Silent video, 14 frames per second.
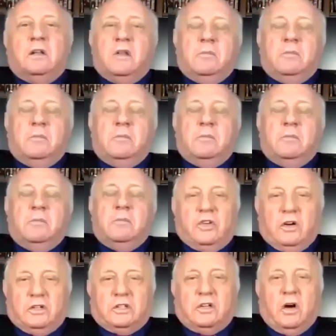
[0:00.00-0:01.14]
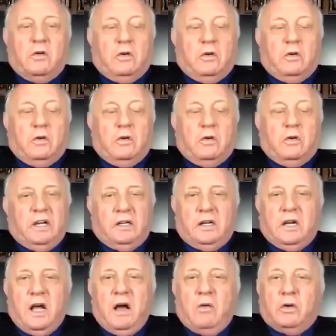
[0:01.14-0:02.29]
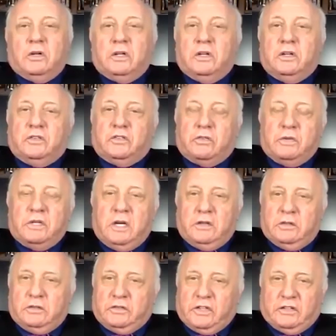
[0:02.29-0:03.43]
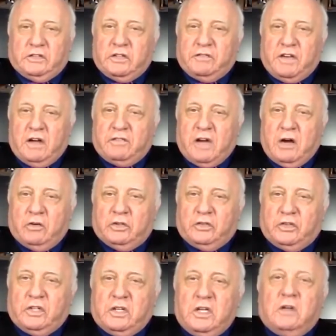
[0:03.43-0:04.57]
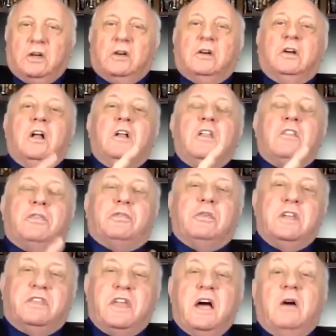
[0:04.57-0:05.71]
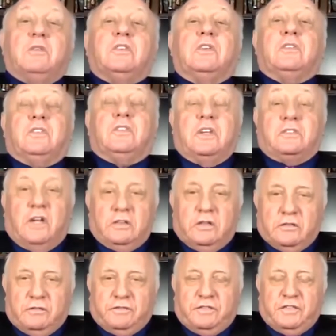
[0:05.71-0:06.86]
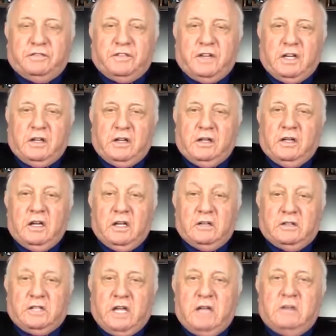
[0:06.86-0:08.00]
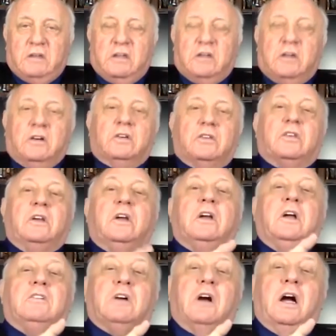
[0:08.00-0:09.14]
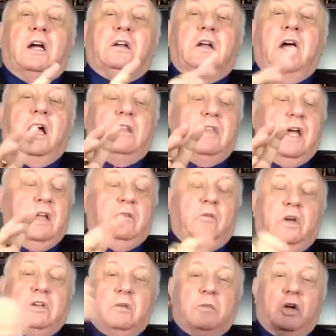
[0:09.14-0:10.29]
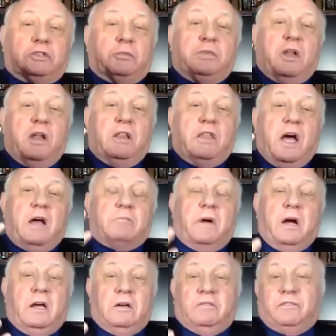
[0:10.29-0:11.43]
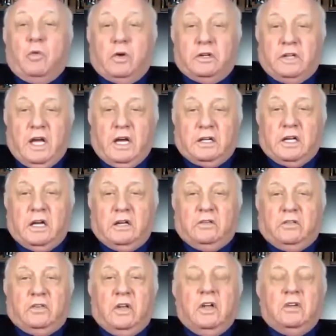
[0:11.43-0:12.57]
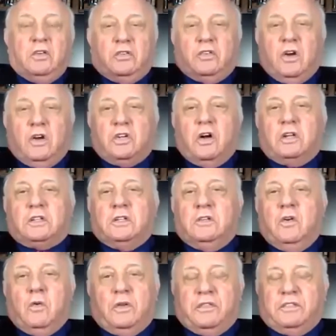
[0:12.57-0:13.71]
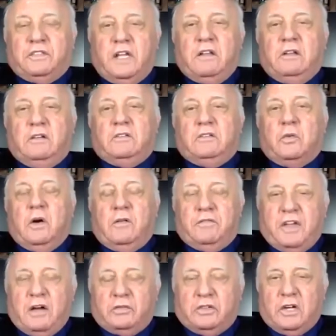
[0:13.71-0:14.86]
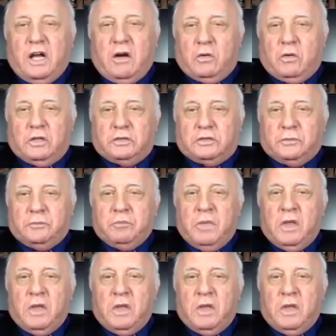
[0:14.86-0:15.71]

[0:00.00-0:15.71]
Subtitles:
the minute you start going, well, even at an hour, it's 365 hours a year, 3,650 in 10 years, right? And then when you multiply that by 4 decades, you start talking north of 10, 12,000 hours.